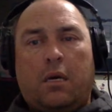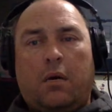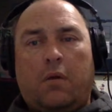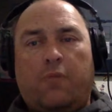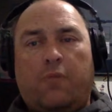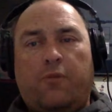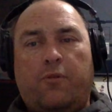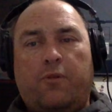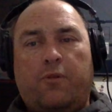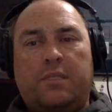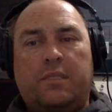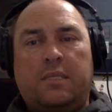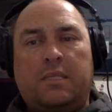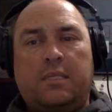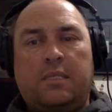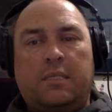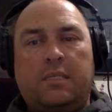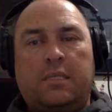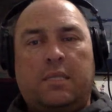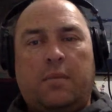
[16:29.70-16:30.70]
For the
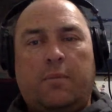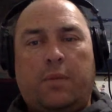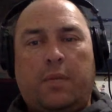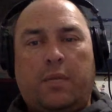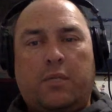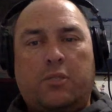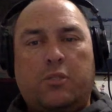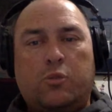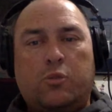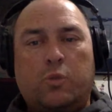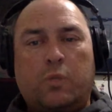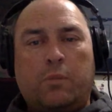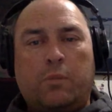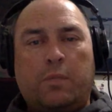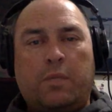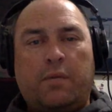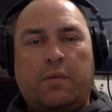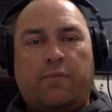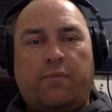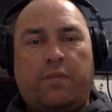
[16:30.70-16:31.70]
season, they've been
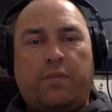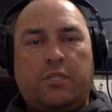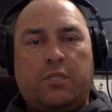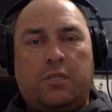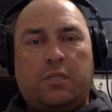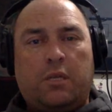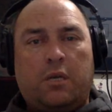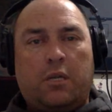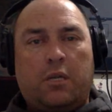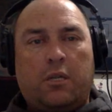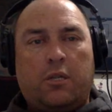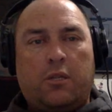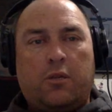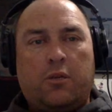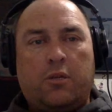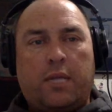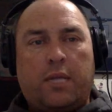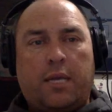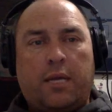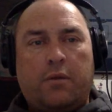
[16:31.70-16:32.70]
extremely efficient on
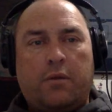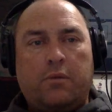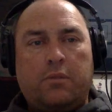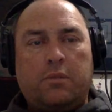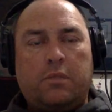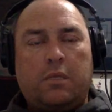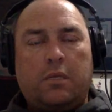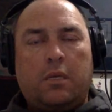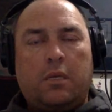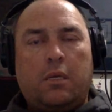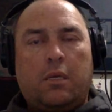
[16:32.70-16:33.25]
third downs.